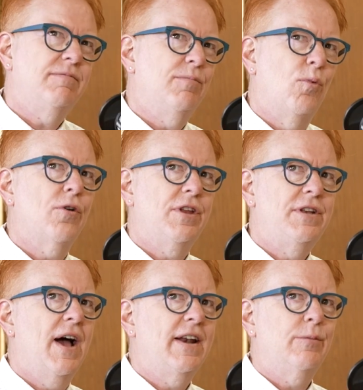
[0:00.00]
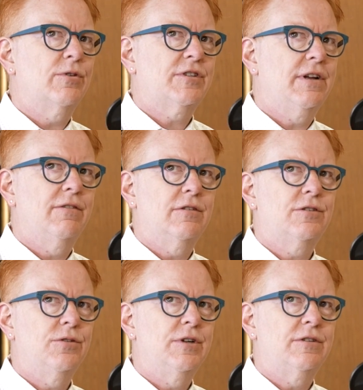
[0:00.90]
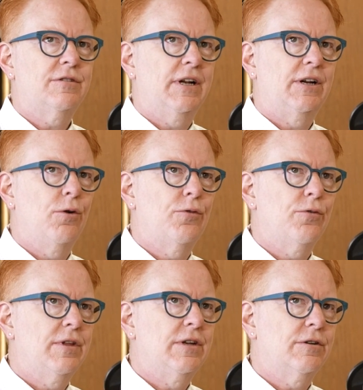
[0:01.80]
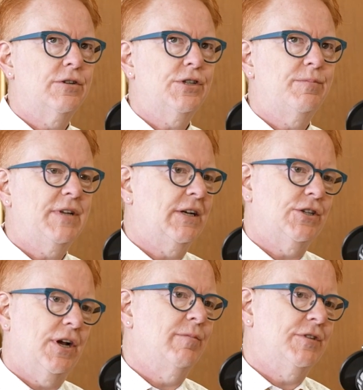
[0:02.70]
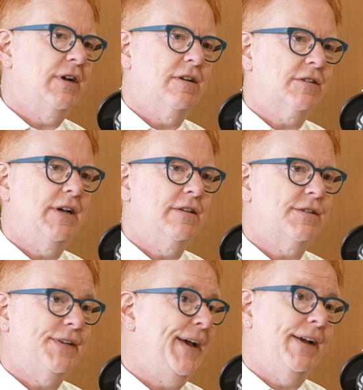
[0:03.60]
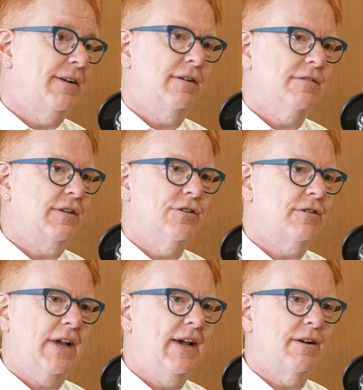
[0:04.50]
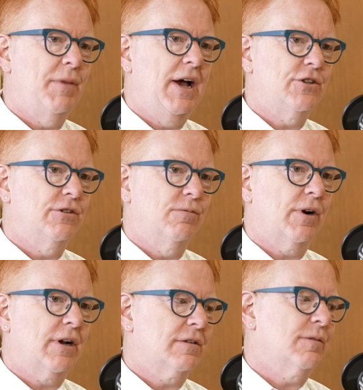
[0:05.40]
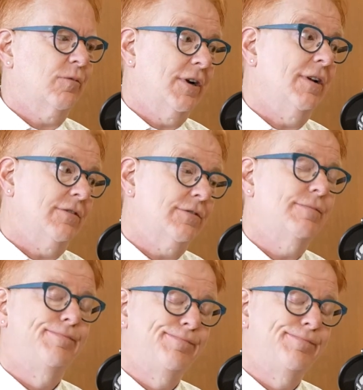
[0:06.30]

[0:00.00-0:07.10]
more than 90% of the students that go through the internship take jobs at NSA and stay because they just can't imagine working somewhere else.